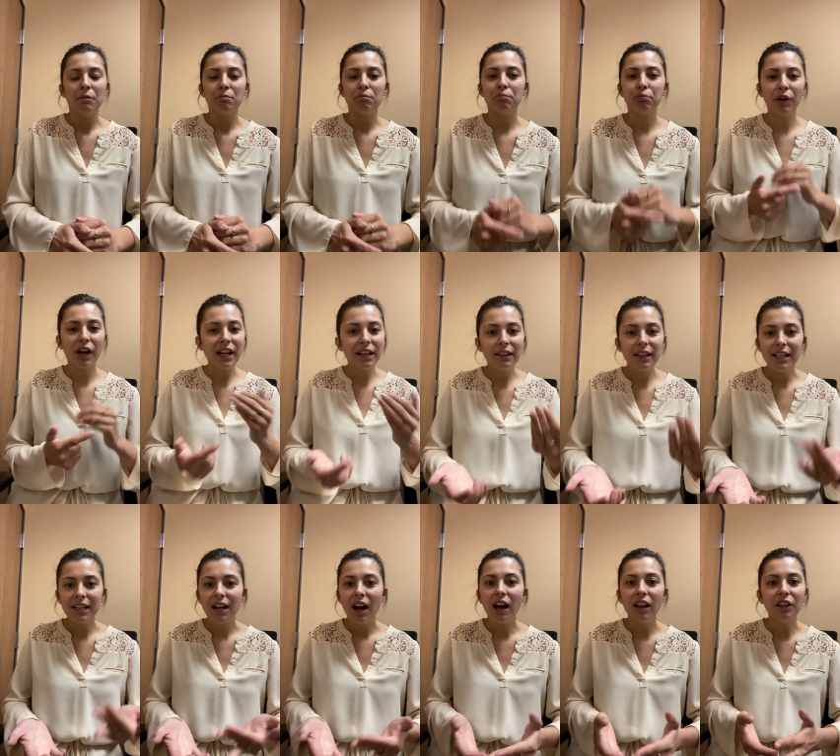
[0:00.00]

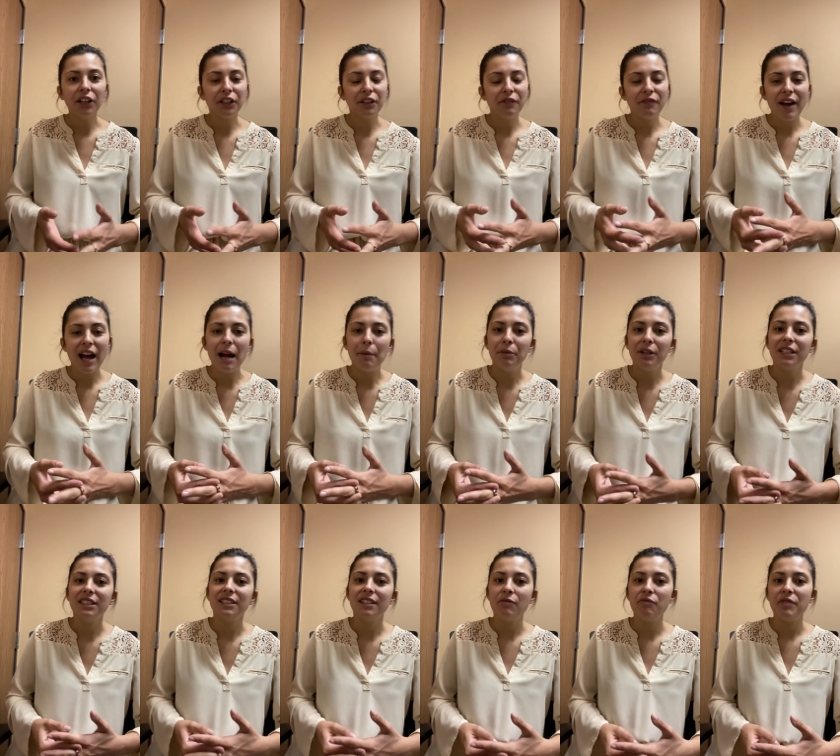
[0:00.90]
brightly colored
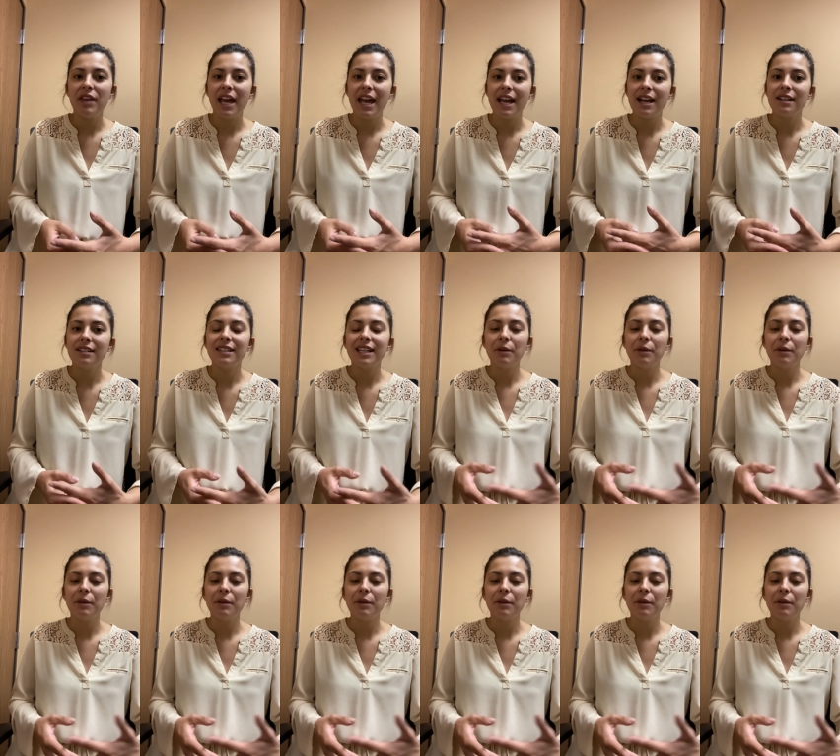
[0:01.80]
fabrics and things.